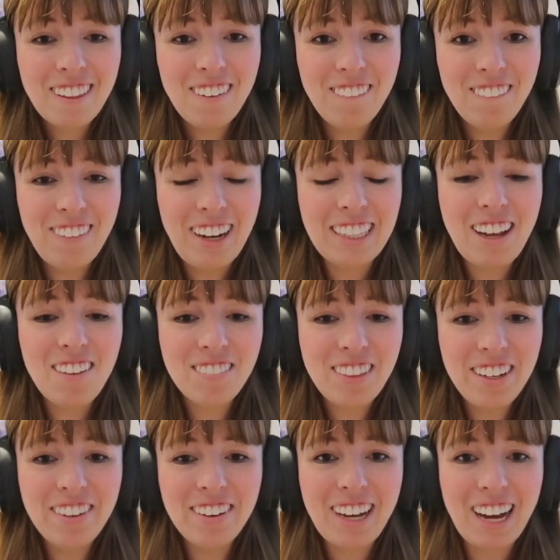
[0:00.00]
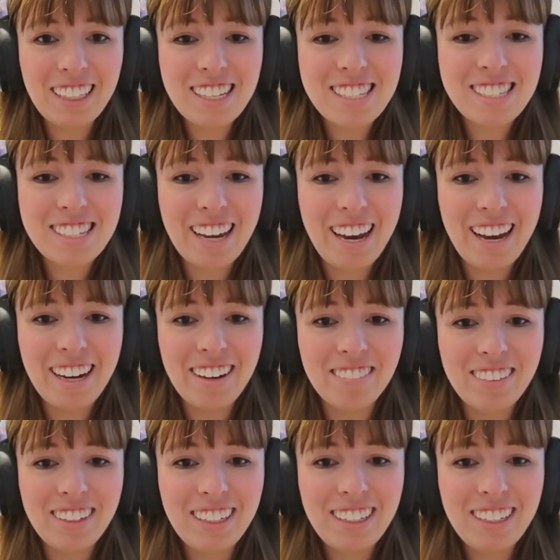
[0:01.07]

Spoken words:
Oh, I love the new color scheme.